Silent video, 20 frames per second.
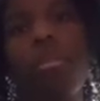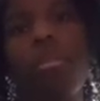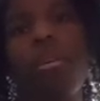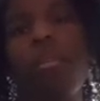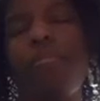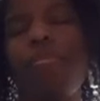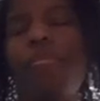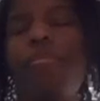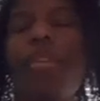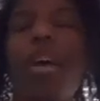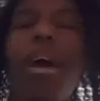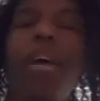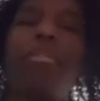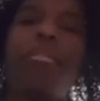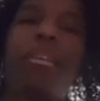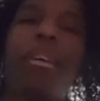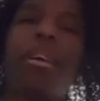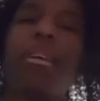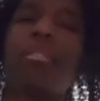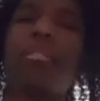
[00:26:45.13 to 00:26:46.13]
If you've
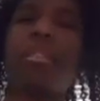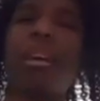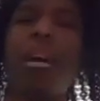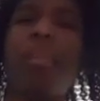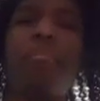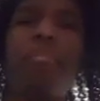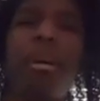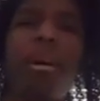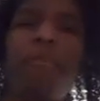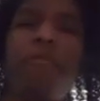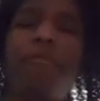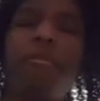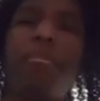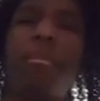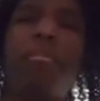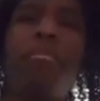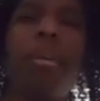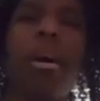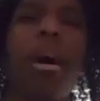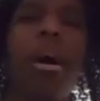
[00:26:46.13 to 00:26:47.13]
had things come up from
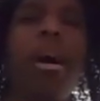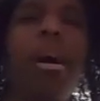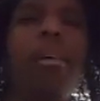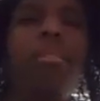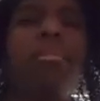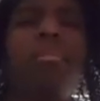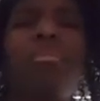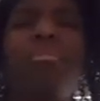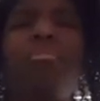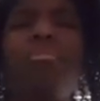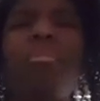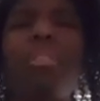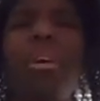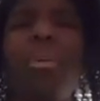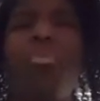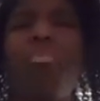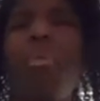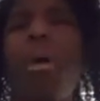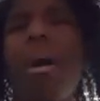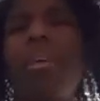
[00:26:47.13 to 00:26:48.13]
the past and you're
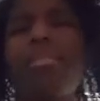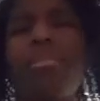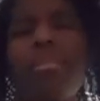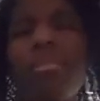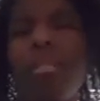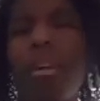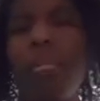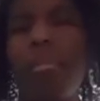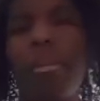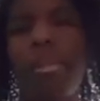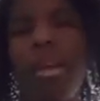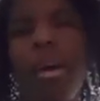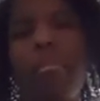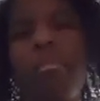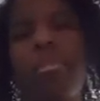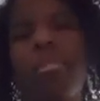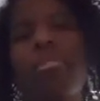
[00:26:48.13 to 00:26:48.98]
like, why is this coming up?